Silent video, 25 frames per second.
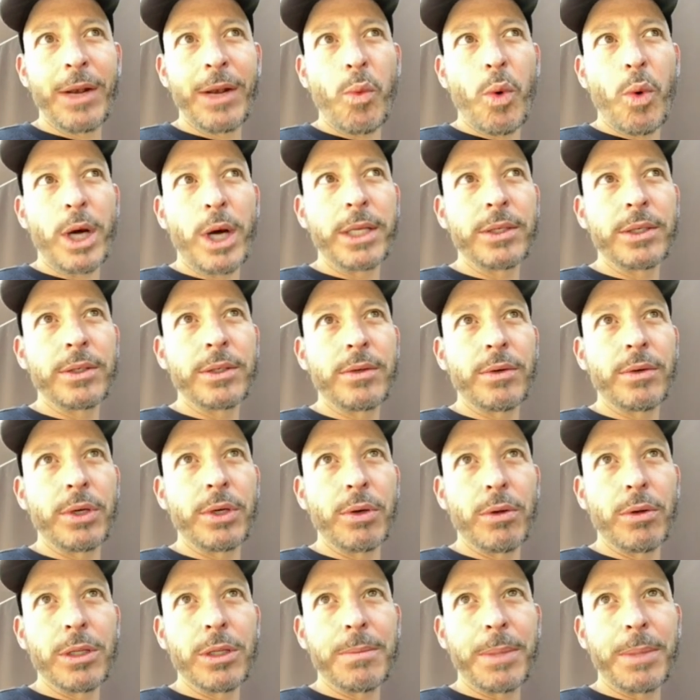and
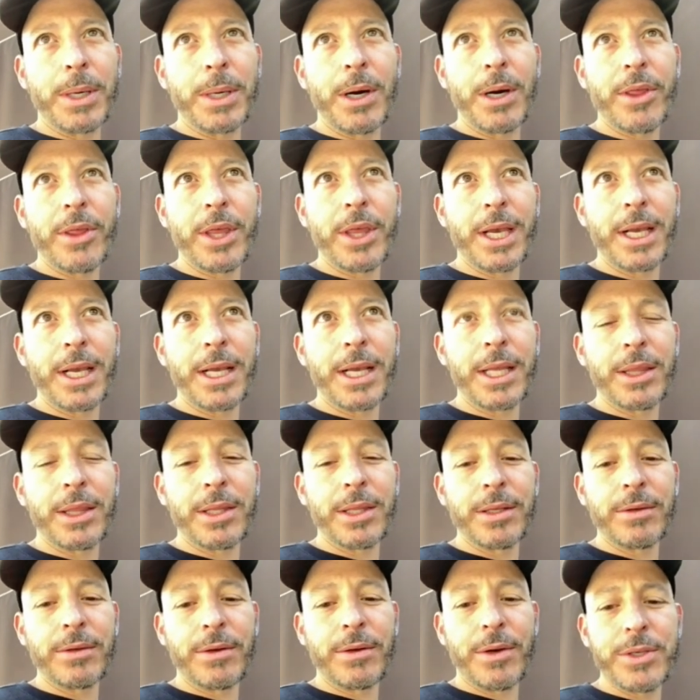one granola bar
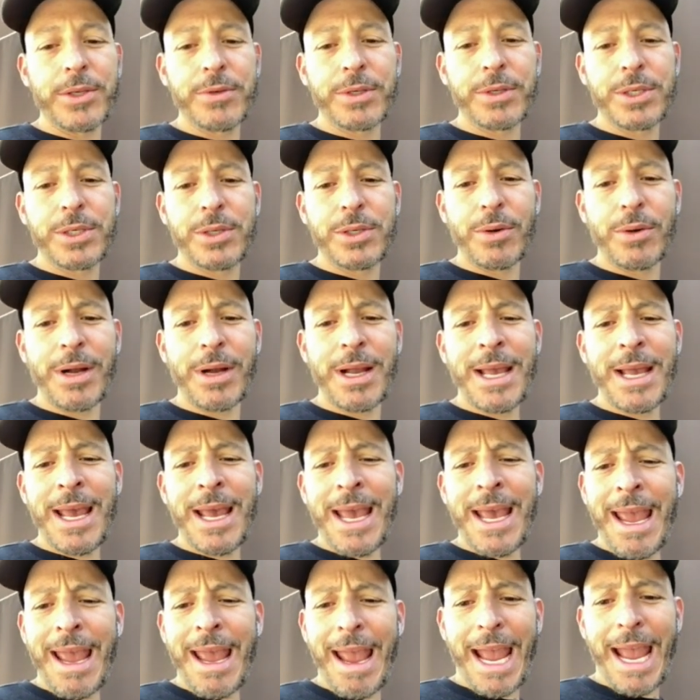thing at the grocery
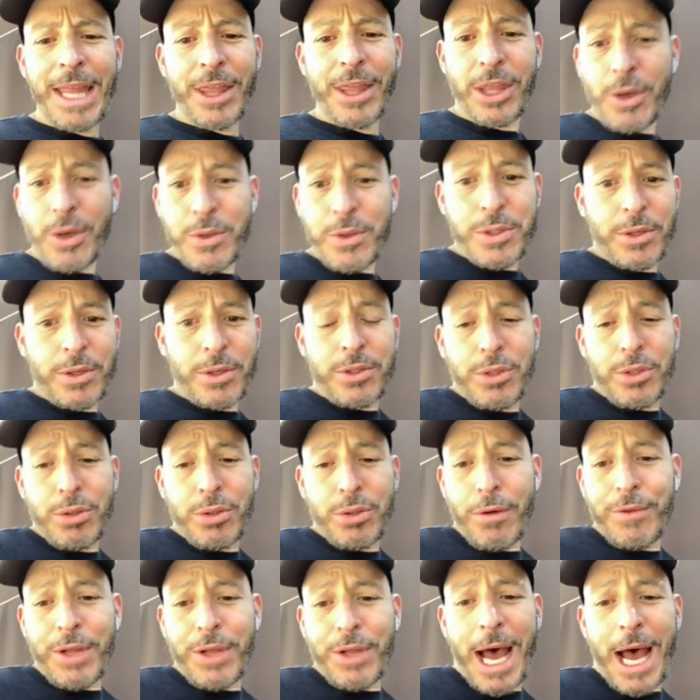store. Mm -hmm. And those are
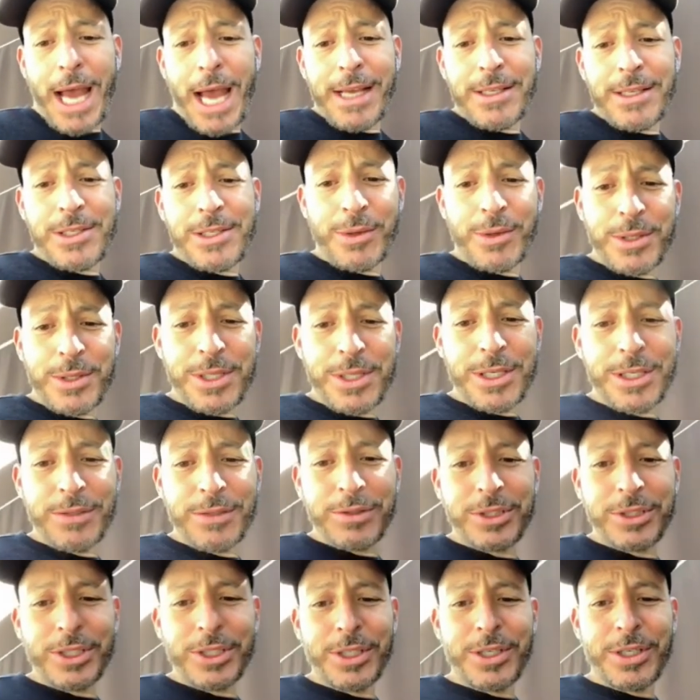two of the highest
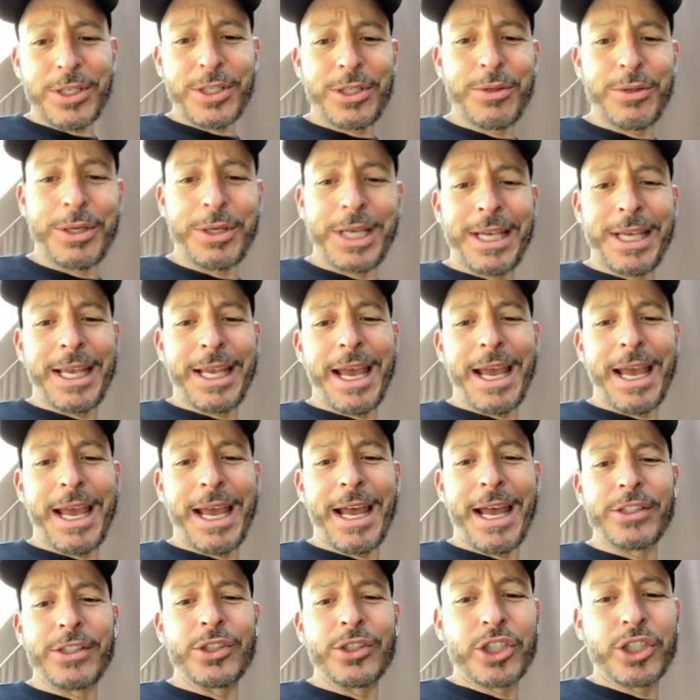sources of sugar you can
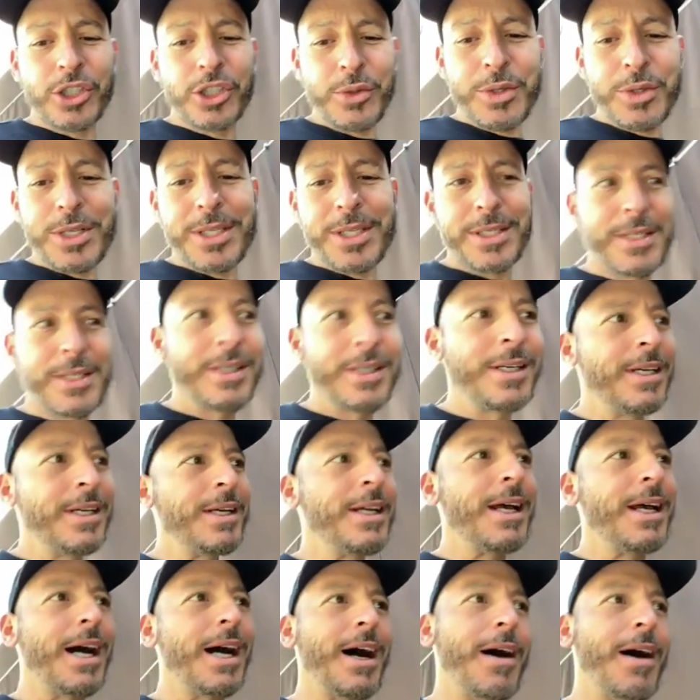get juice
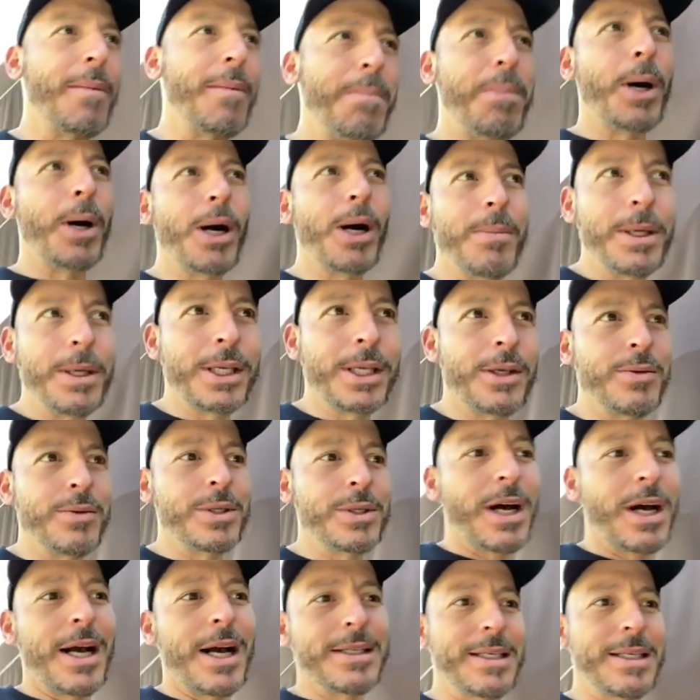uh,
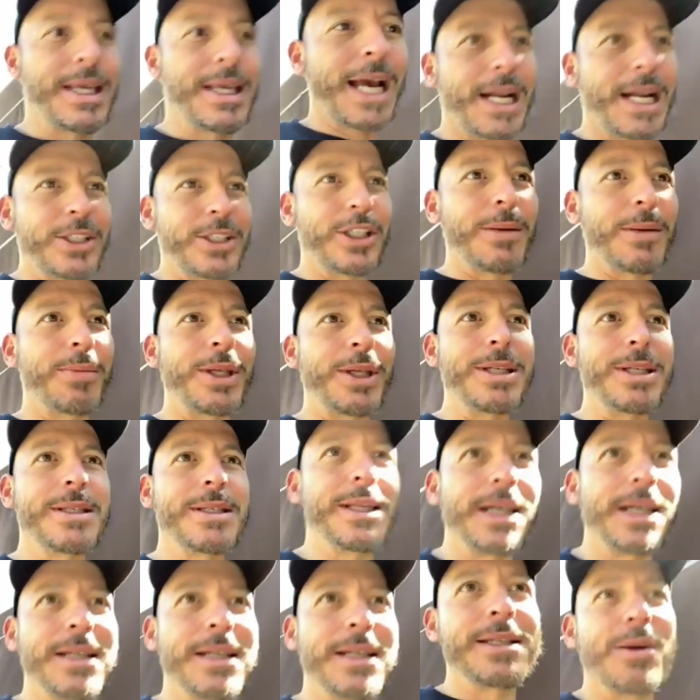barbecue sauce, ketchup,
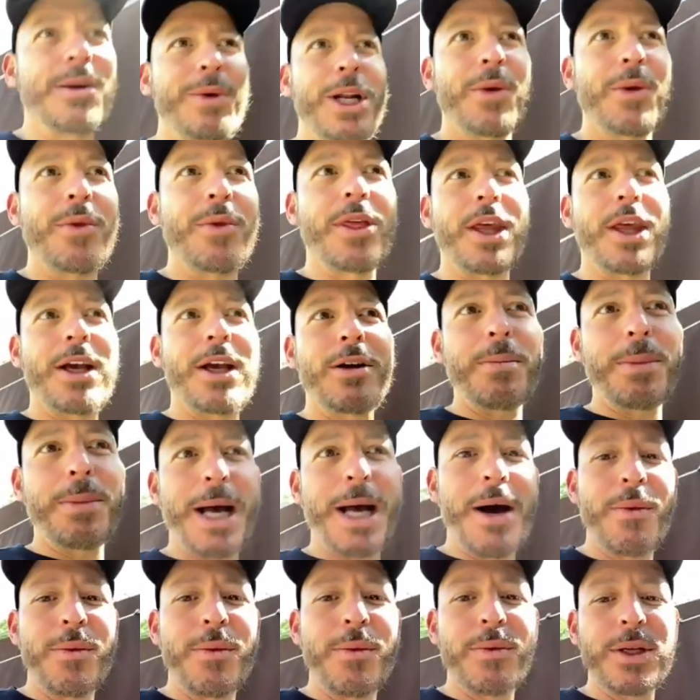these things that we don't
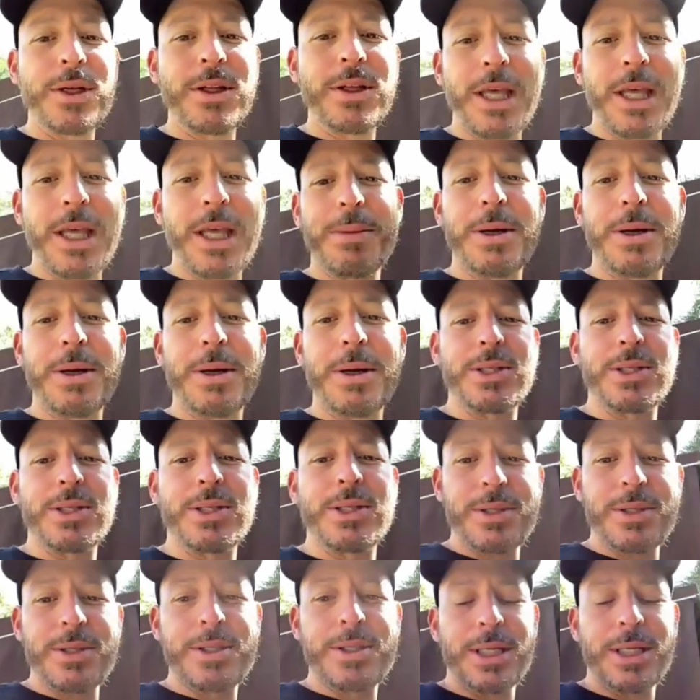think about. We think about
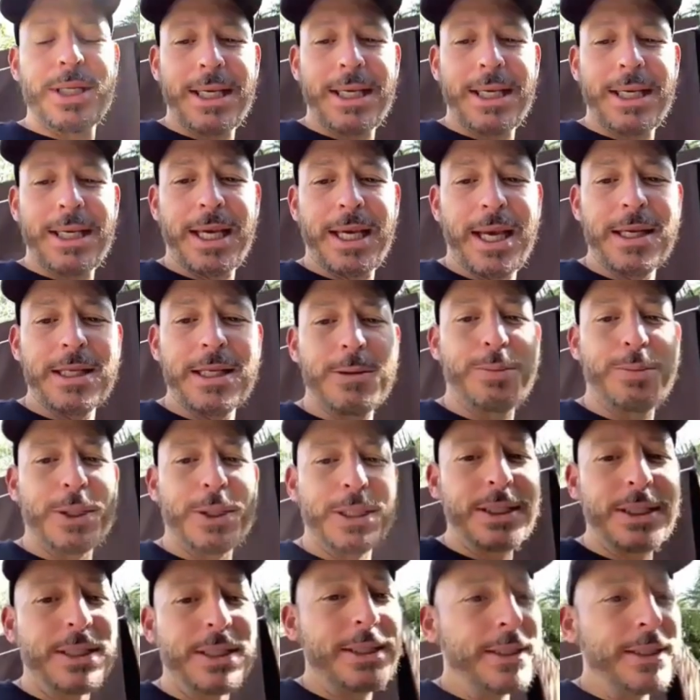desserts and cakes, but
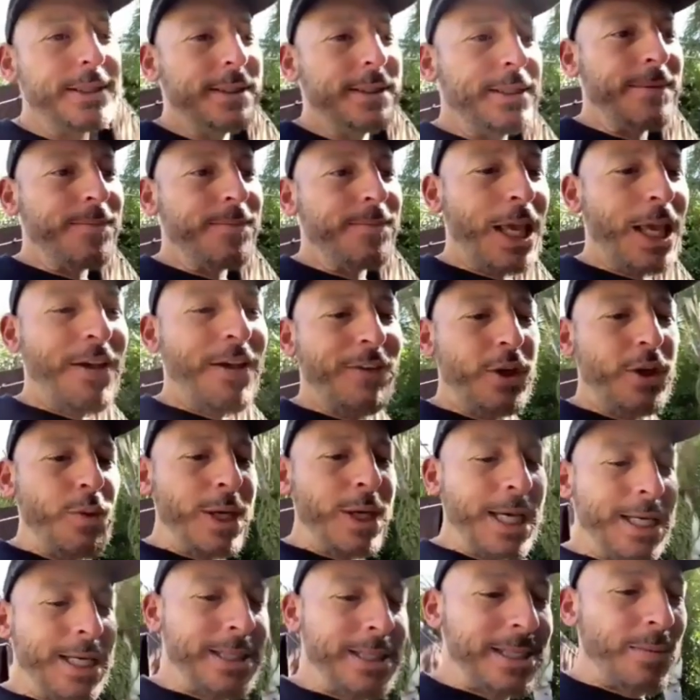if
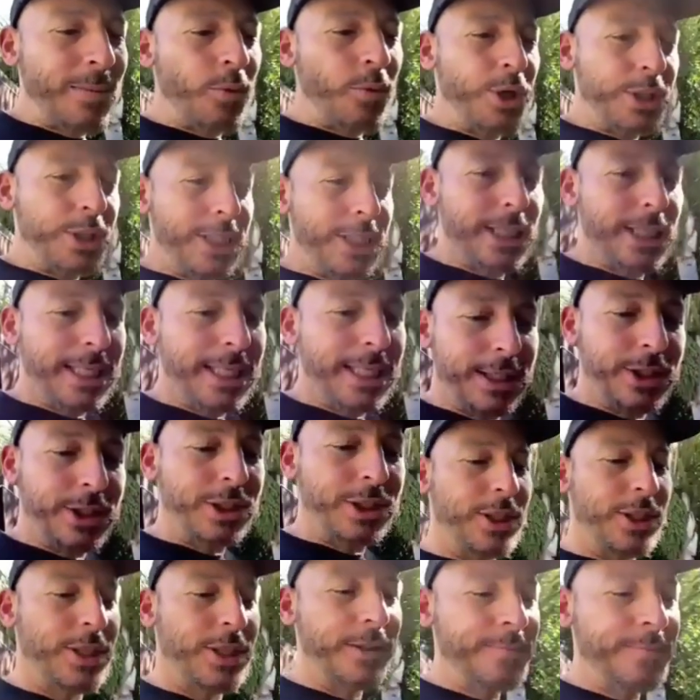you can get someone to kick
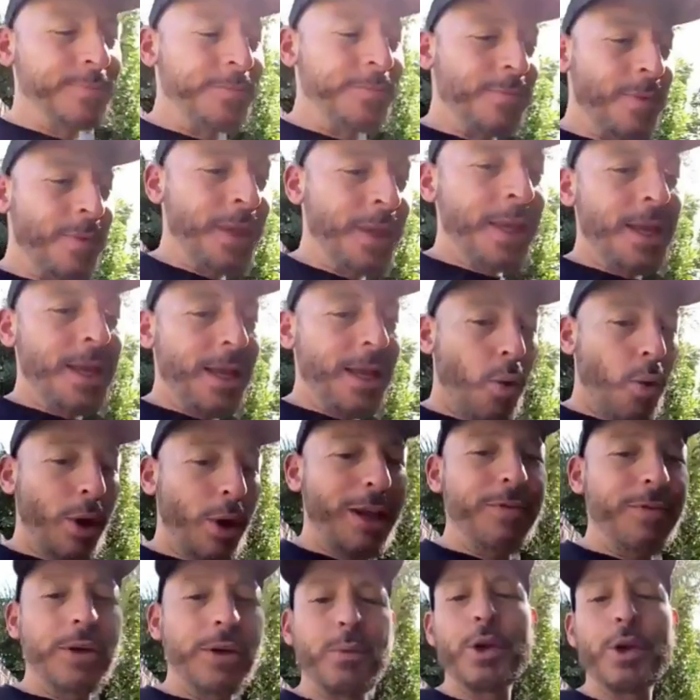sugar
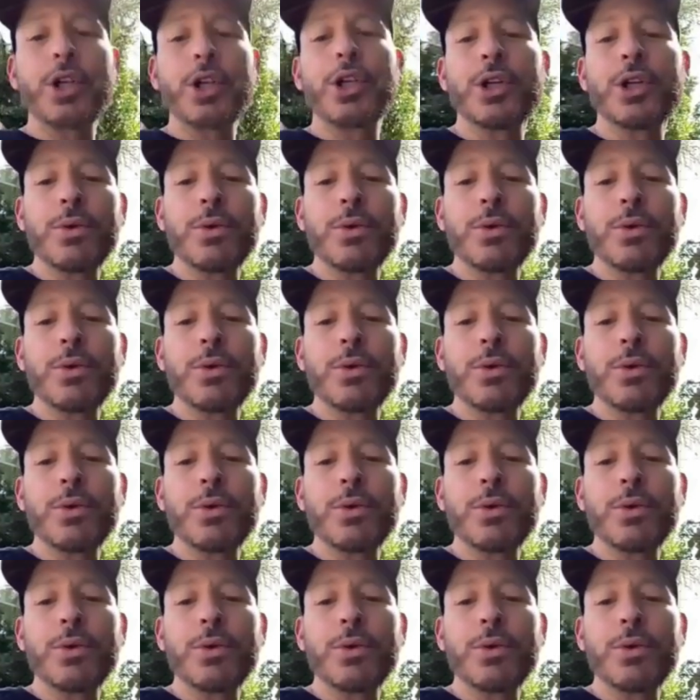or even